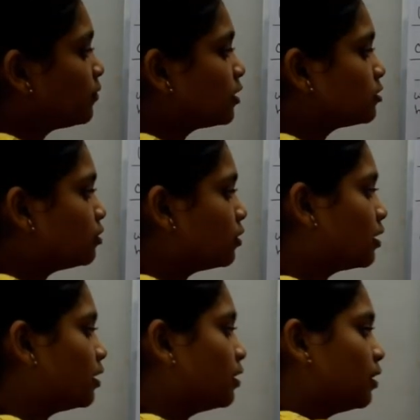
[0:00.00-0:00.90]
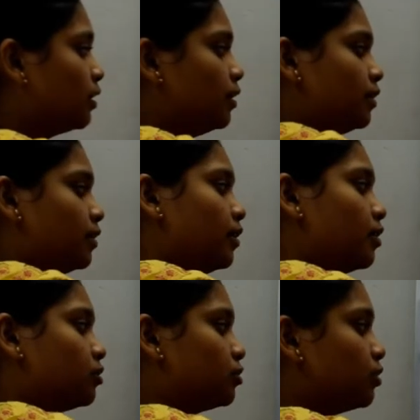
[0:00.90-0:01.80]
So here
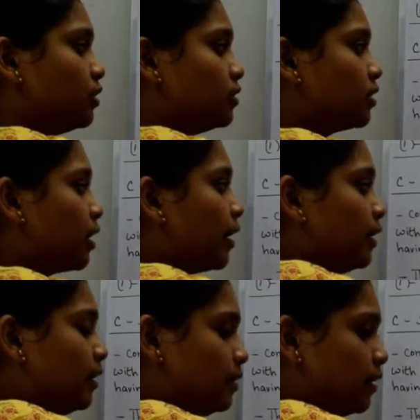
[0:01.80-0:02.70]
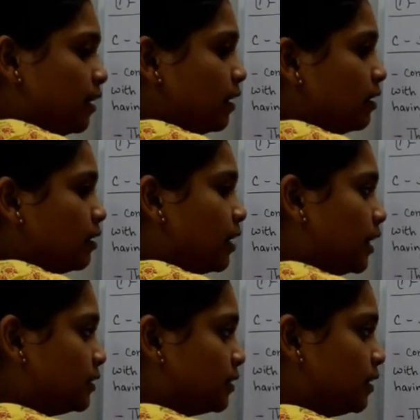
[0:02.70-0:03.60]
also these are highly thickened
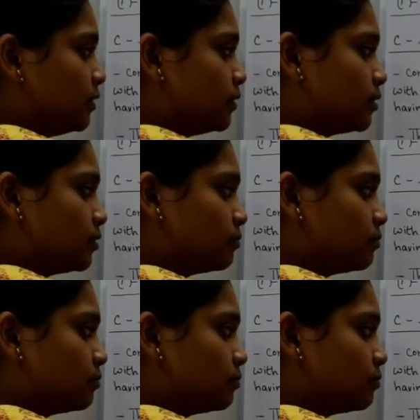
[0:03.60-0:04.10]
dead cells